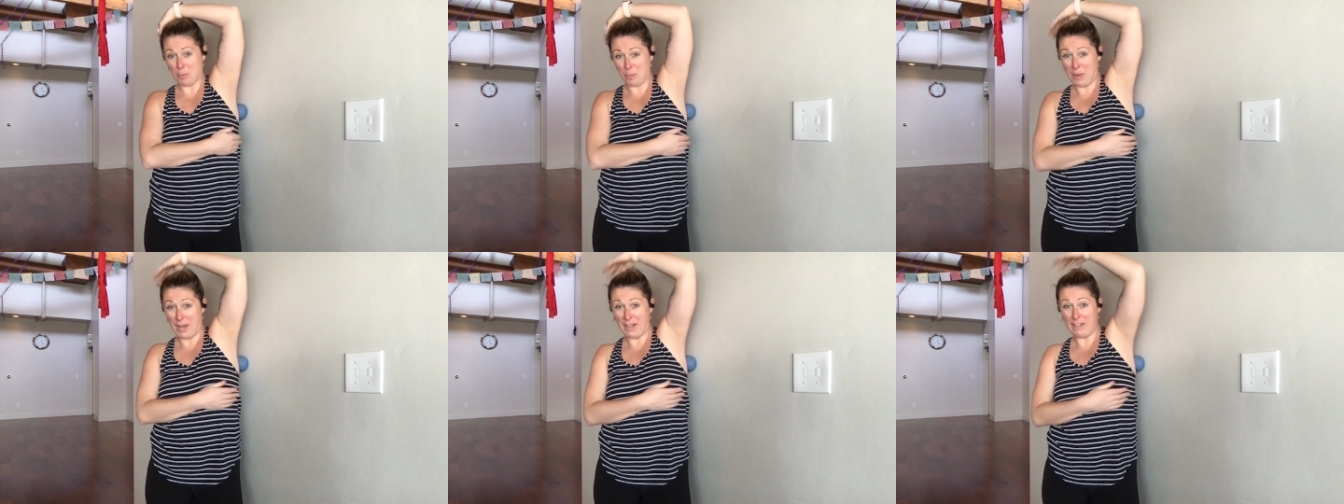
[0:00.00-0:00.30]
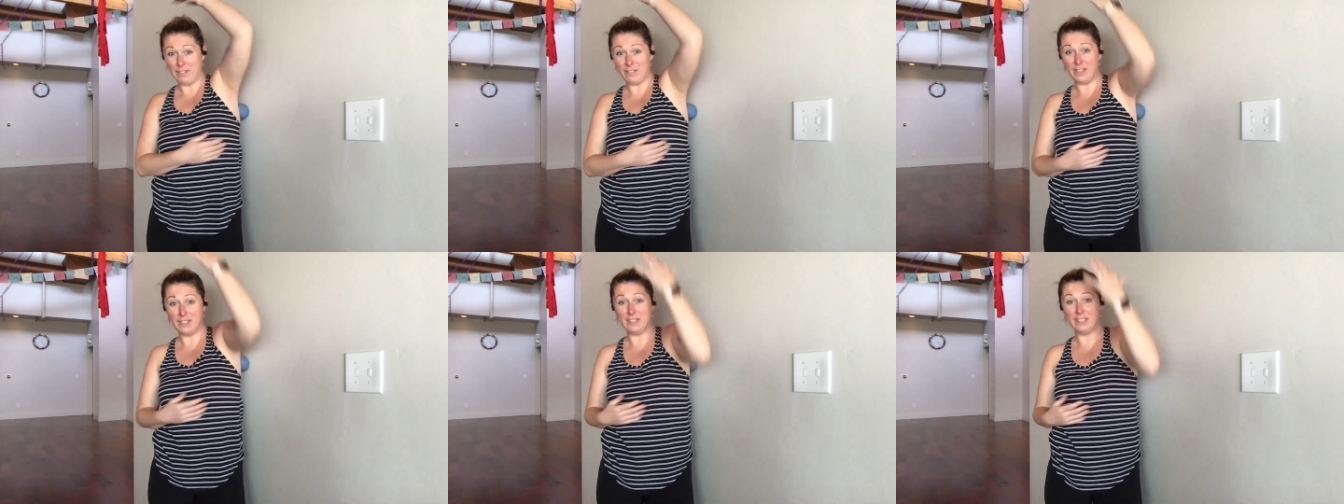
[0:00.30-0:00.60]

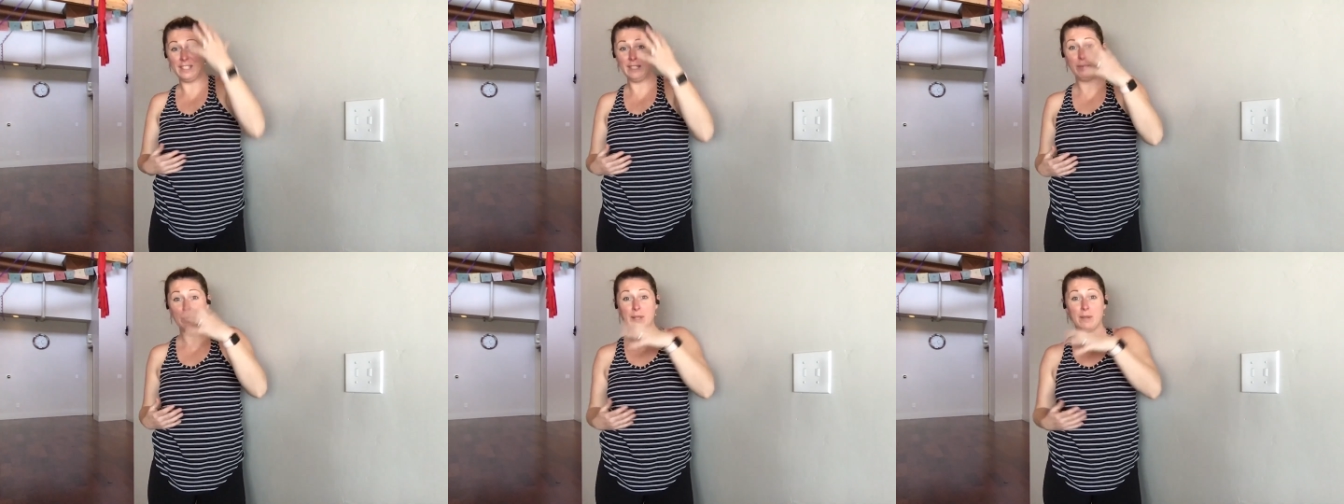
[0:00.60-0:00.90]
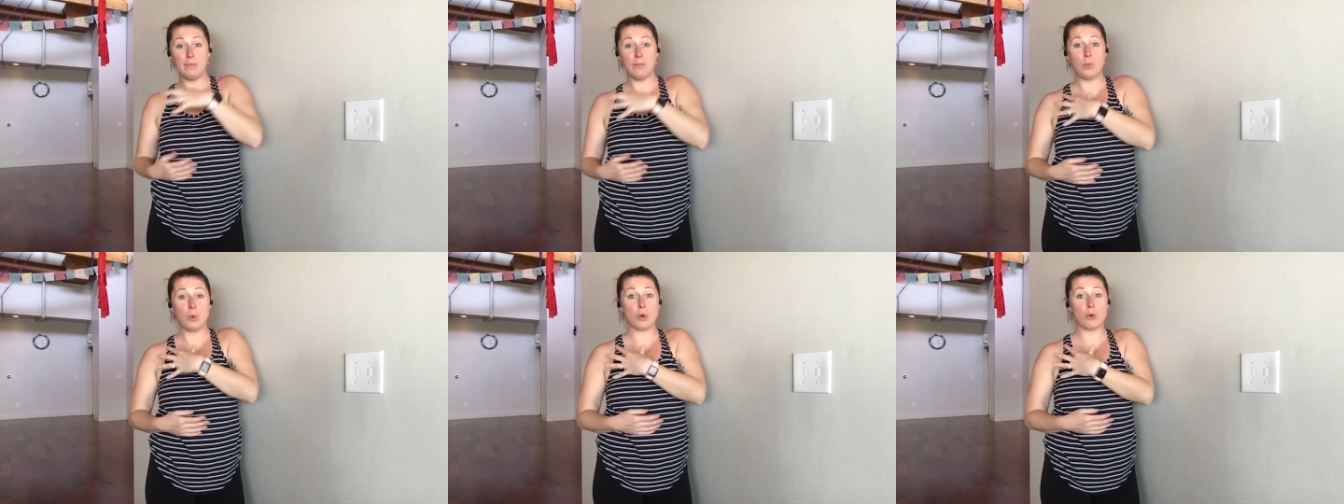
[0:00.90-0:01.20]
Might feel a little
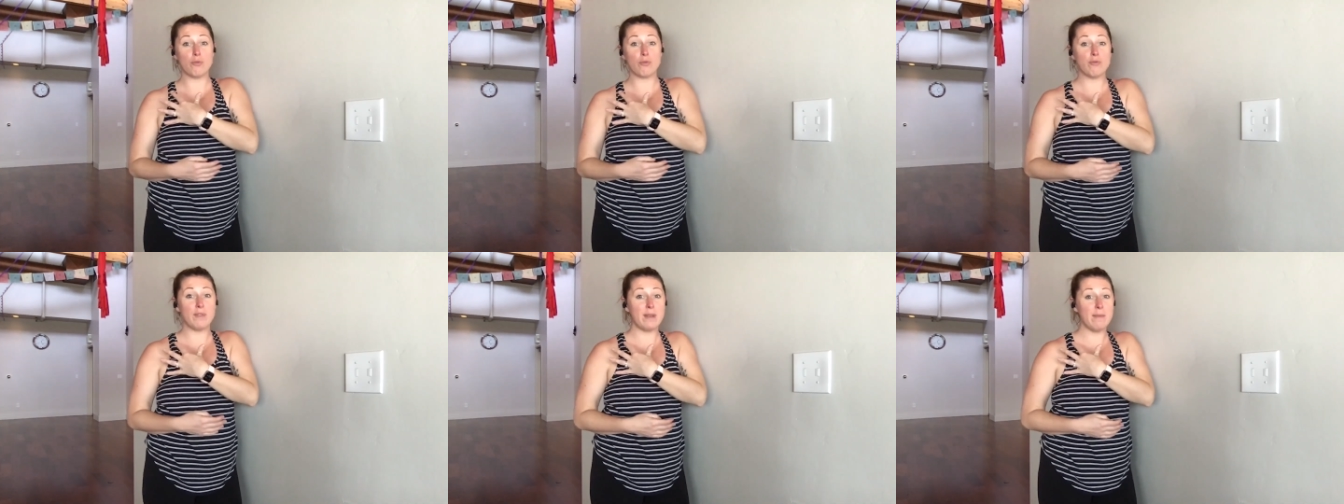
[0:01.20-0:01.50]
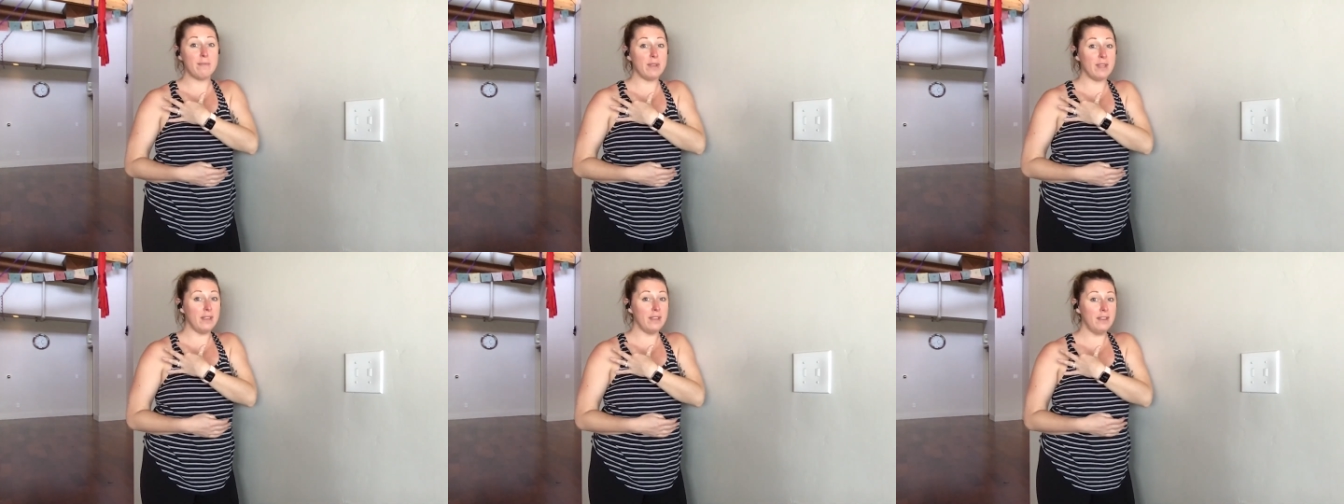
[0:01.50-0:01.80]
bit more
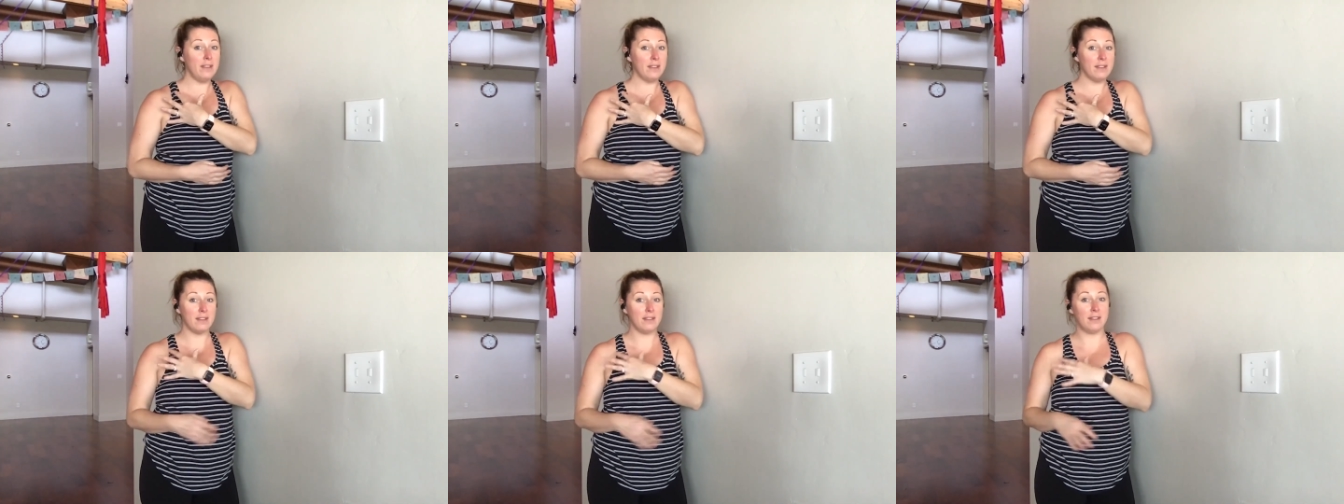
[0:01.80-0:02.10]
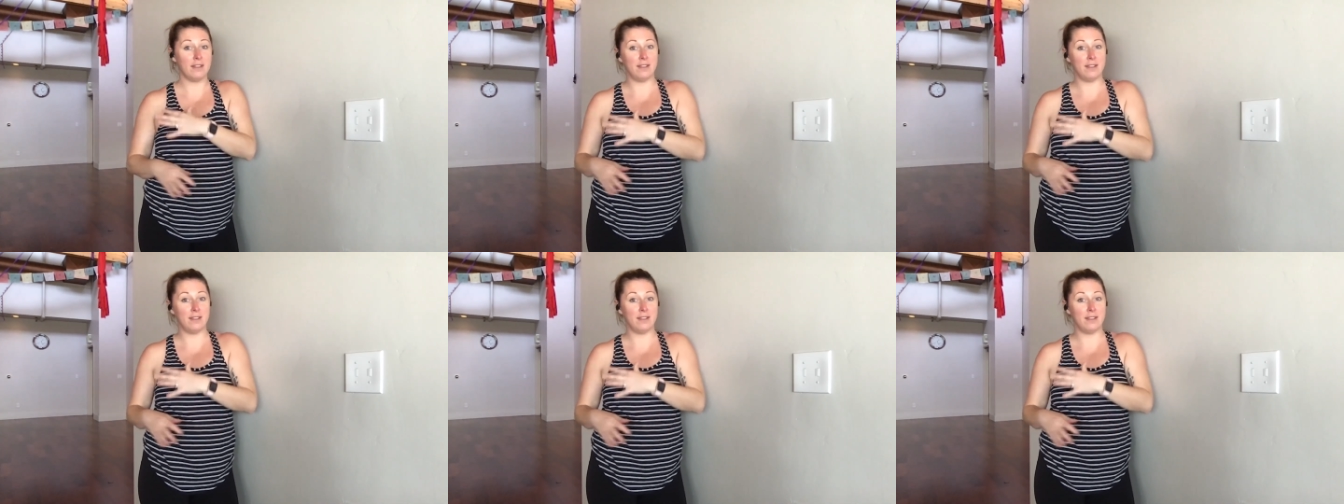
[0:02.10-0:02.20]
ribby,